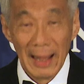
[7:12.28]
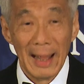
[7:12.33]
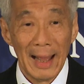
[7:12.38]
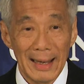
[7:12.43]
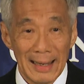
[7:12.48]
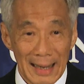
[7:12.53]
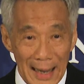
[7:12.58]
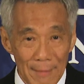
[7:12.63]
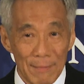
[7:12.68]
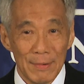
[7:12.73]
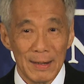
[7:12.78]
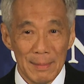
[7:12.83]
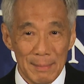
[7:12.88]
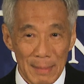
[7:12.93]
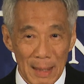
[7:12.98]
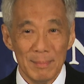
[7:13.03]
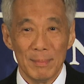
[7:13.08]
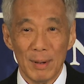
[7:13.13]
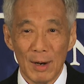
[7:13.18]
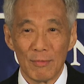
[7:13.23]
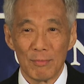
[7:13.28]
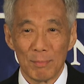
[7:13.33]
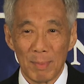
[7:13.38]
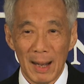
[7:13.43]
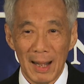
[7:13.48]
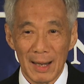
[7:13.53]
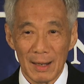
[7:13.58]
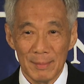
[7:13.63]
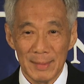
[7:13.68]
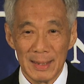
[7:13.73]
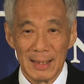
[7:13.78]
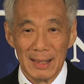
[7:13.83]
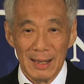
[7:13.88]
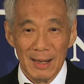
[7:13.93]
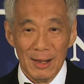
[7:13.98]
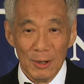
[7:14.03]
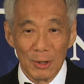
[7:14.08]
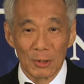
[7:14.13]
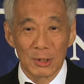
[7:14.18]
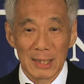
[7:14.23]
And every member of parliament
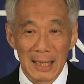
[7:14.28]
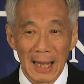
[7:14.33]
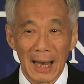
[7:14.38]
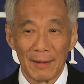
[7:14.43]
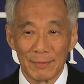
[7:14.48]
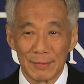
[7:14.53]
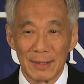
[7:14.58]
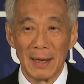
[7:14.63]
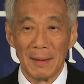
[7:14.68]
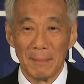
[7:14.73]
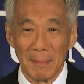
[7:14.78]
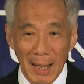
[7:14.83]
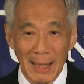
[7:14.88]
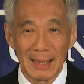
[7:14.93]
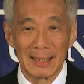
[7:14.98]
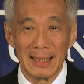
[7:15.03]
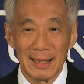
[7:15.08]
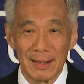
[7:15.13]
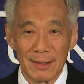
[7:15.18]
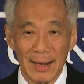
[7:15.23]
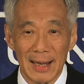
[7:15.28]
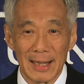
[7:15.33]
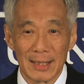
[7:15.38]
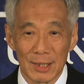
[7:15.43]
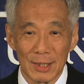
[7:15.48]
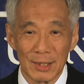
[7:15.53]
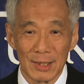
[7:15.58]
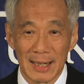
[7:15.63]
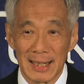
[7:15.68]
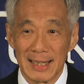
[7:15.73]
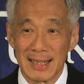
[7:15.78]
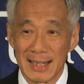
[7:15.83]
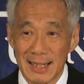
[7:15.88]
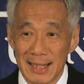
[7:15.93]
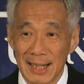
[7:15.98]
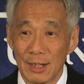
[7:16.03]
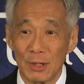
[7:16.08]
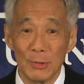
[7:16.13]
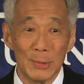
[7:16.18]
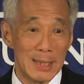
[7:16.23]
looks after a multiracial
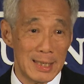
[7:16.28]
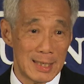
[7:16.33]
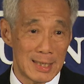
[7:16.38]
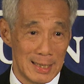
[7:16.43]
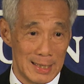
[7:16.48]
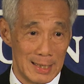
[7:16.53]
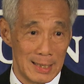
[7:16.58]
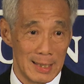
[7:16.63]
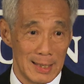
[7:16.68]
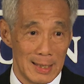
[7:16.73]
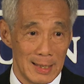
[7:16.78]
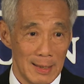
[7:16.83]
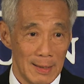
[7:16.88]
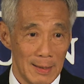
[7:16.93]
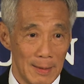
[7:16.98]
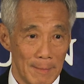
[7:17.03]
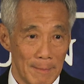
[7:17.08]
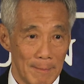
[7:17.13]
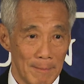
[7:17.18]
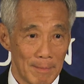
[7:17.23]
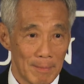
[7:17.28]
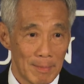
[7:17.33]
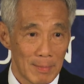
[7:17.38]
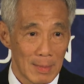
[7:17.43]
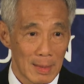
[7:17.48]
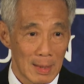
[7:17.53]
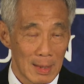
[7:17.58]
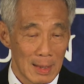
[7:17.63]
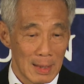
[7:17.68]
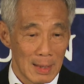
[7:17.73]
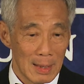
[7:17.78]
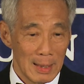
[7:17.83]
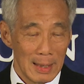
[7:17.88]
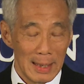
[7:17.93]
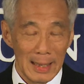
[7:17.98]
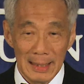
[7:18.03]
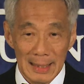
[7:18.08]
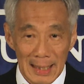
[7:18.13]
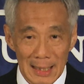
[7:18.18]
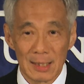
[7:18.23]
constituency
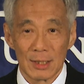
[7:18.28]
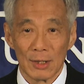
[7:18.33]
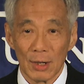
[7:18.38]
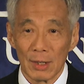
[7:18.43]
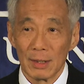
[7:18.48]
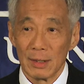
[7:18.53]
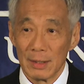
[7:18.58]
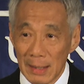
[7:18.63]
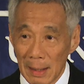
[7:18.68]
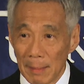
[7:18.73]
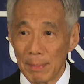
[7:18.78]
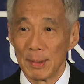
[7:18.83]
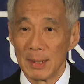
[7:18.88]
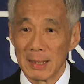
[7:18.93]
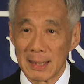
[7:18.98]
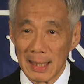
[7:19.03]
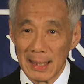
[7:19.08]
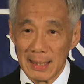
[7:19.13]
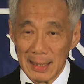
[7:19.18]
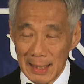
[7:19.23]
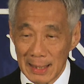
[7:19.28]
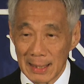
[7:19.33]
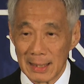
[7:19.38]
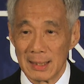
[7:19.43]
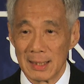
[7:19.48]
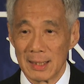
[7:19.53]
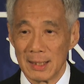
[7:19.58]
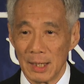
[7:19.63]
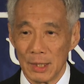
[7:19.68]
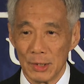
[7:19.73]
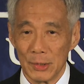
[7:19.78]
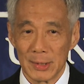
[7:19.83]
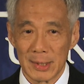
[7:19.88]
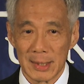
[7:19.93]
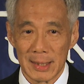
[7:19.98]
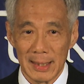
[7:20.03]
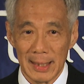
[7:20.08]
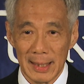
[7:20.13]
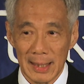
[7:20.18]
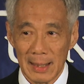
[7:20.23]
he does not represent a
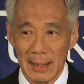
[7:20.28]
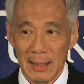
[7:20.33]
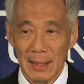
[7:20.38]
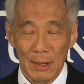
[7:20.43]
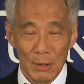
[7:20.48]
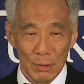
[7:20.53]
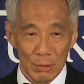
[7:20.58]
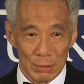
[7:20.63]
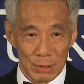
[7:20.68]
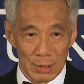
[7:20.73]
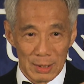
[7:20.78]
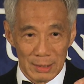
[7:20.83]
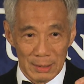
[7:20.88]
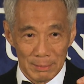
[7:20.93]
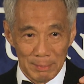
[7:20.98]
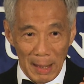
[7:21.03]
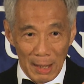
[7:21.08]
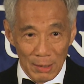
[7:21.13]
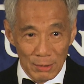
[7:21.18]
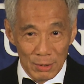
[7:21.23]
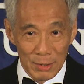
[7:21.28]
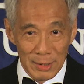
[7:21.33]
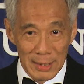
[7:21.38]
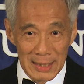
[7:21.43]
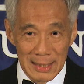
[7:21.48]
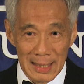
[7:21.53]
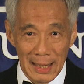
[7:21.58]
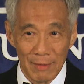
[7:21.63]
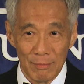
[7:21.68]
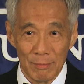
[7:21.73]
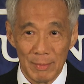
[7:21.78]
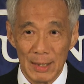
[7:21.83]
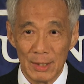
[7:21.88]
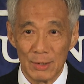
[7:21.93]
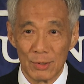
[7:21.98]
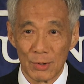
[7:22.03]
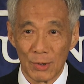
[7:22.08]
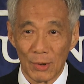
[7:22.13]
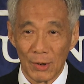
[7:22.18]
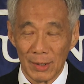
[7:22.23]
constituency whose boundaries have been
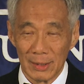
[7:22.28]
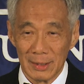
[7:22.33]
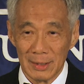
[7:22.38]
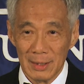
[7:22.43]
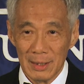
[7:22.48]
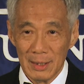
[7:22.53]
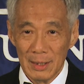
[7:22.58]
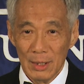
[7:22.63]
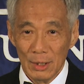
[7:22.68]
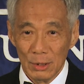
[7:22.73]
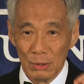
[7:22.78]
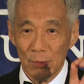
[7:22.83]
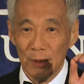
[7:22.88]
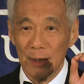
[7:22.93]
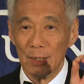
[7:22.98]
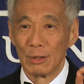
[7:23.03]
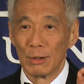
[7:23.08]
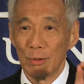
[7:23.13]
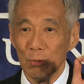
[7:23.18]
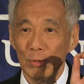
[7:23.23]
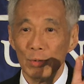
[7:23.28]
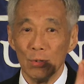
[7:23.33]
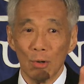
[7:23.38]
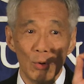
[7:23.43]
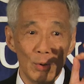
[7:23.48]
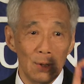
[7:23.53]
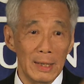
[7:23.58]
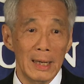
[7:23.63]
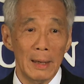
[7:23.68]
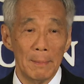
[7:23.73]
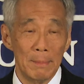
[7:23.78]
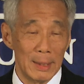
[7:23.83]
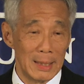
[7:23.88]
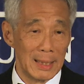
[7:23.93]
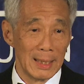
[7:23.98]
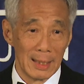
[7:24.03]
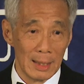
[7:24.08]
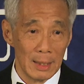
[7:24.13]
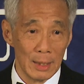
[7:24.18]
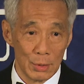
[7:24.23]
drawn to include only a
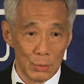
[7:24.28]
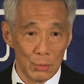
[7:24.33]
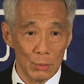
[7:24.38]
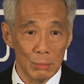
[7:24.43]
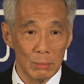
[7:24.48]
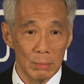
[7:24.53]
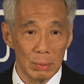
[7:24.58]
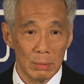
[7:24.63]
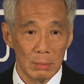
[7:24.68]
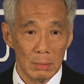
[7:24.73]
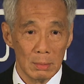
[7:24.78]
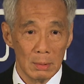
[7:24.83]
particular group.